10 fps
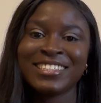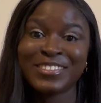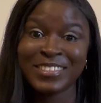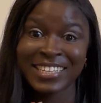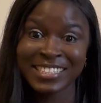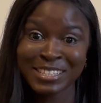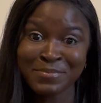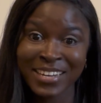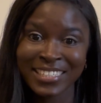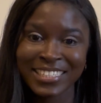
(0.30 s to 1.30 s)
So just
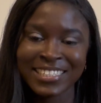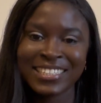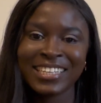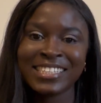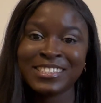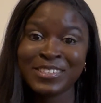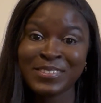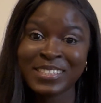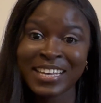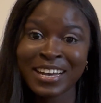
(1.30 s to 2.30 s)
imagine it's a
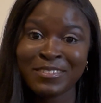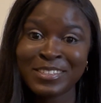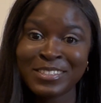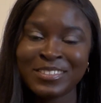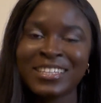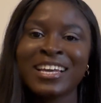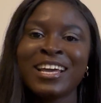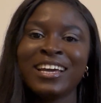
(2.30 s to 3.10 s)
Tuesday afternoon,